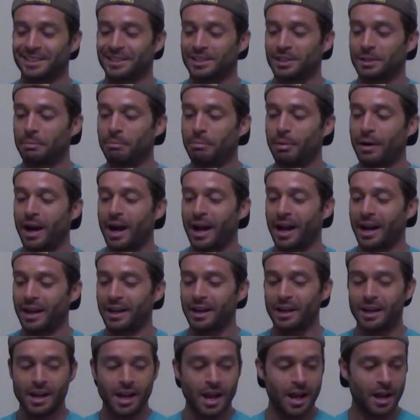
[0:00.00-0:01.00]
to
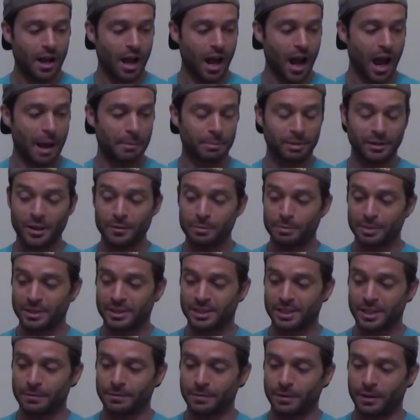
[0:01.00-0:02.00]
buy. I believe
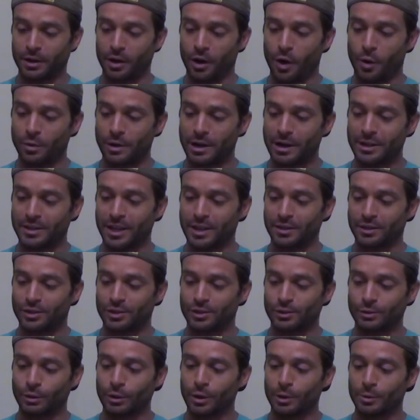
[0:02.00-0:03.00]
Pacifico, when I was at the
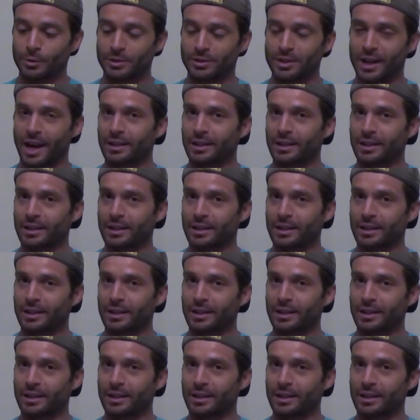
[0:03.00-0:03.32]
store, was